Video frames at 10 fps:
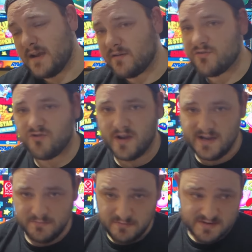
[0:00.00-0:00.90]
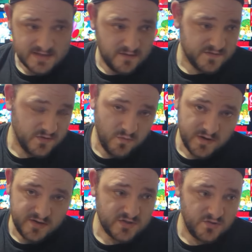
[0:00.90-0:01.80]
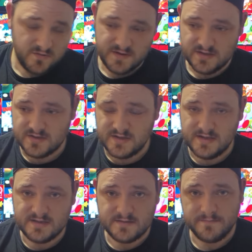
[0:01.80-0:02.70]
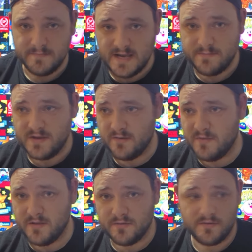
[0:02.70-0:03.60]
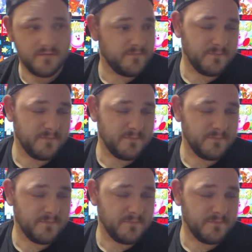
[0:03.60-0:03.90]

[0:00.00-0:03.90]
I'm going to try and limit myself to 1 or 2 of each of these, maybe a month,